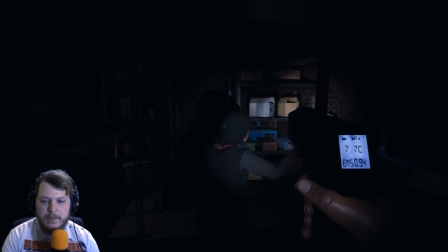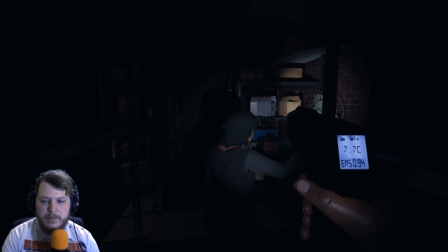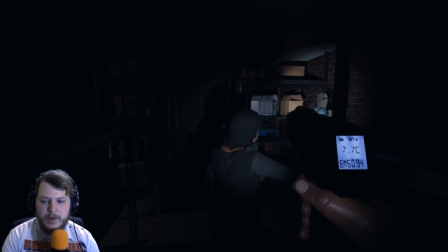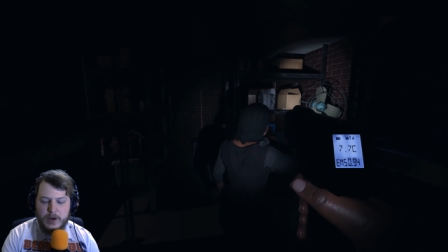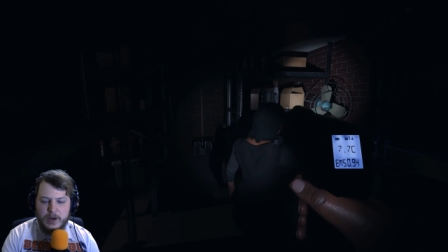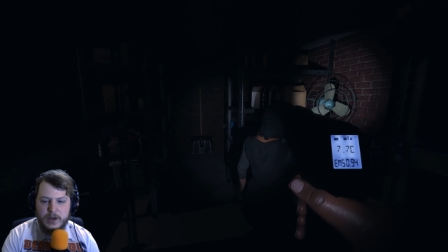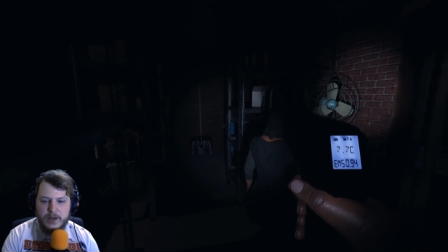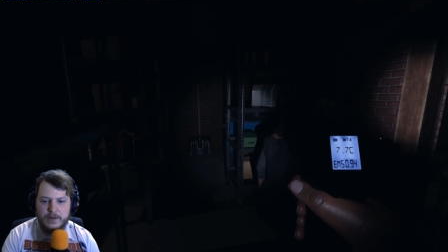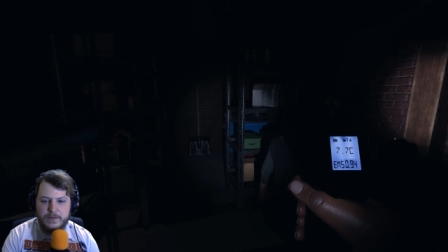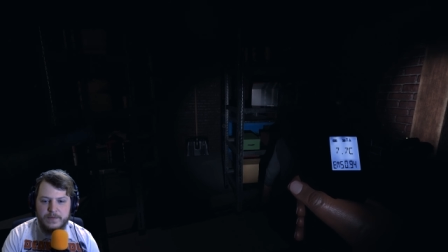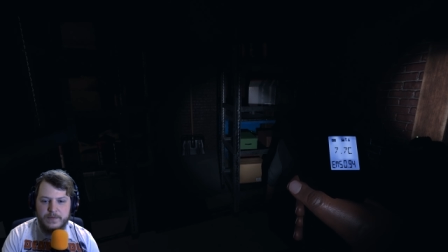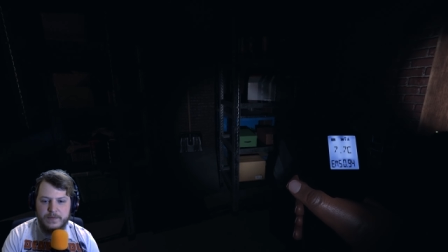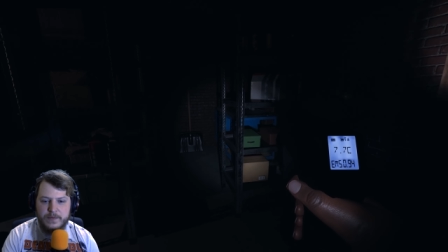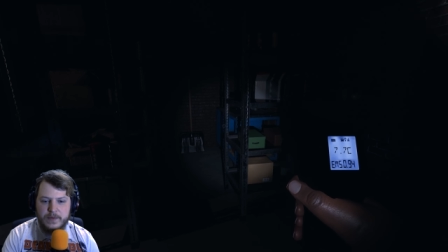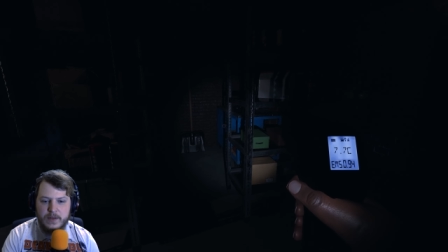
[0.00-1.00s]
But,
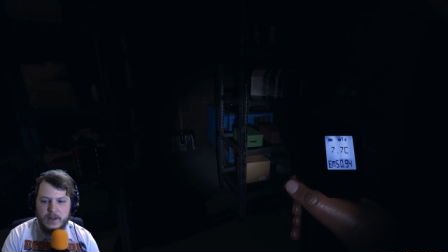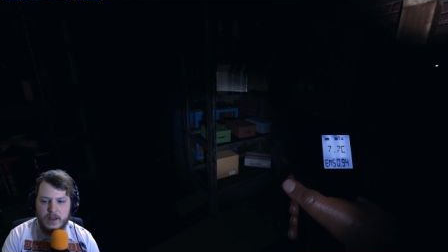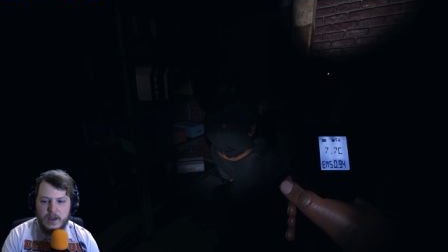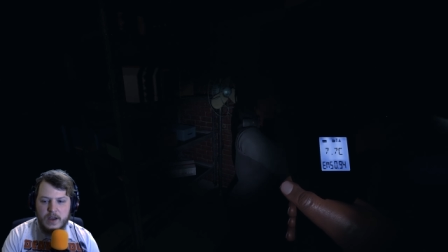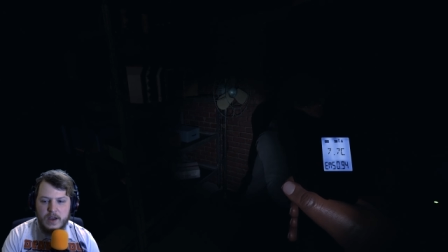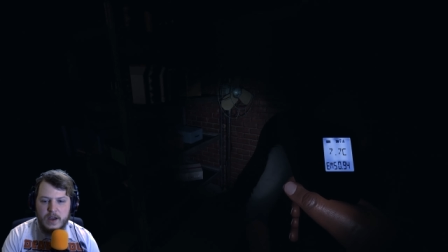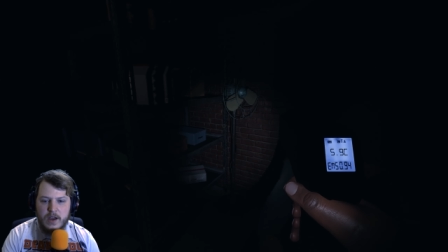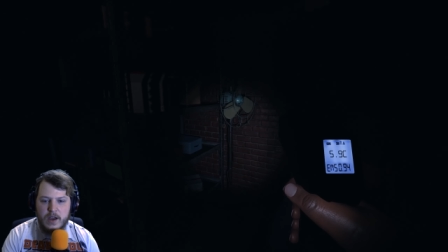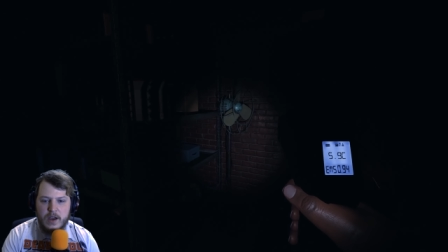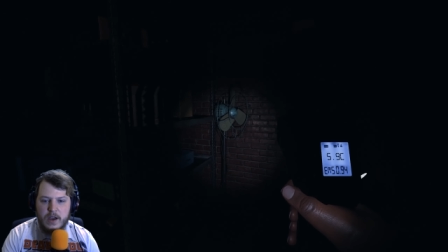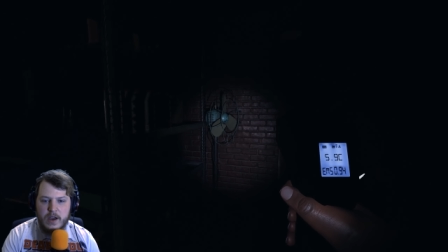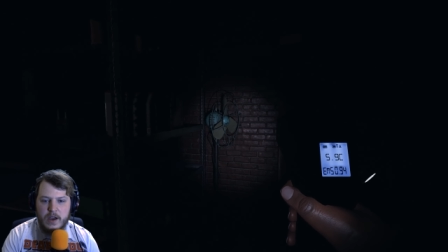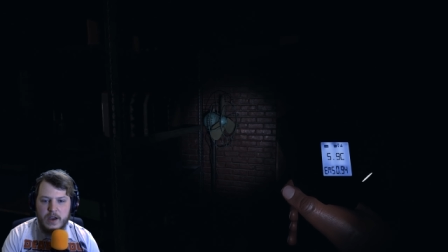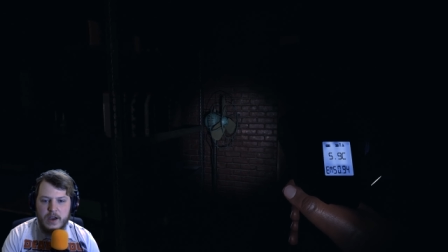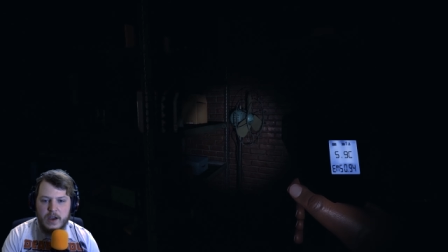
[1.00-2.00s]

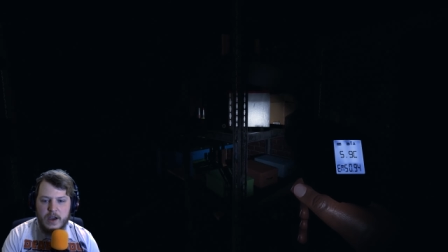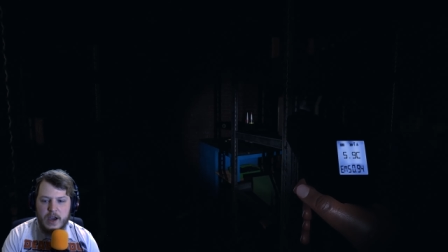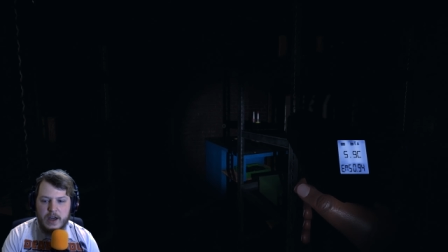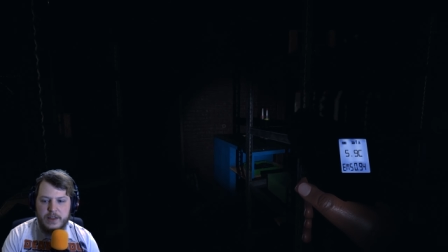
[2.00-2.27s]
uh, I